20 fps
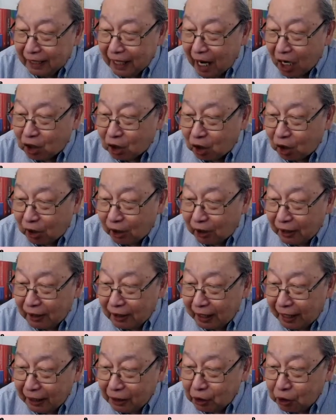
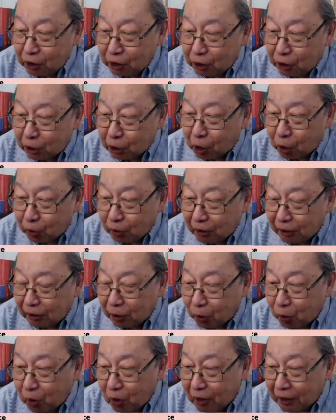occurred and showed that
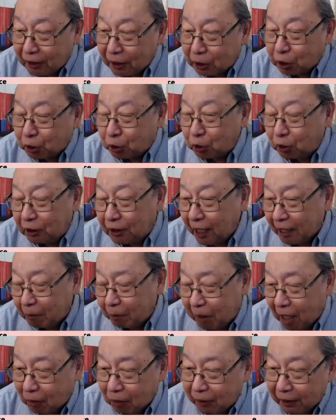the workers could take
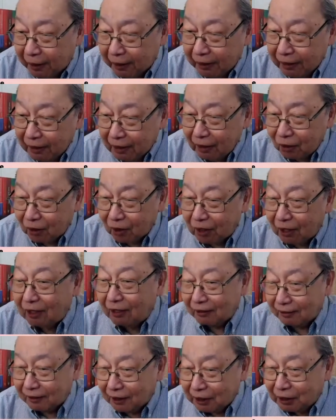power,
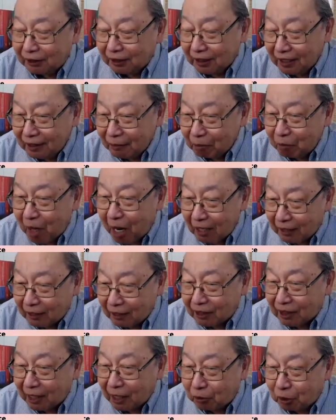oh, this
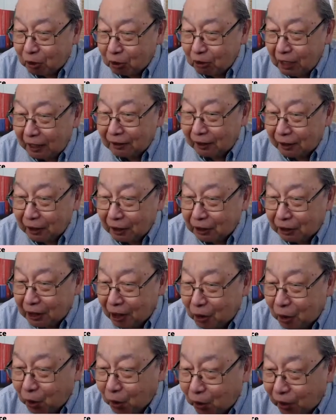Marx recognized it's
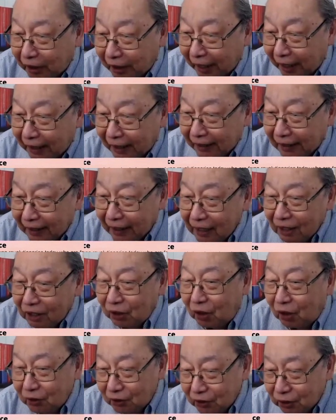a good thing.
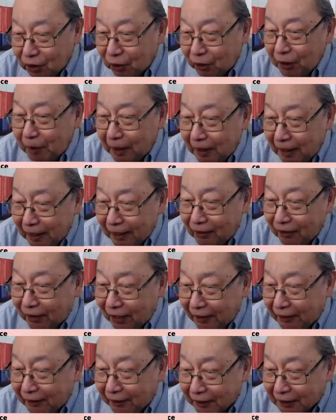No, so even the
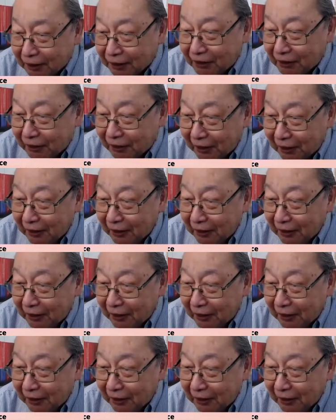greatest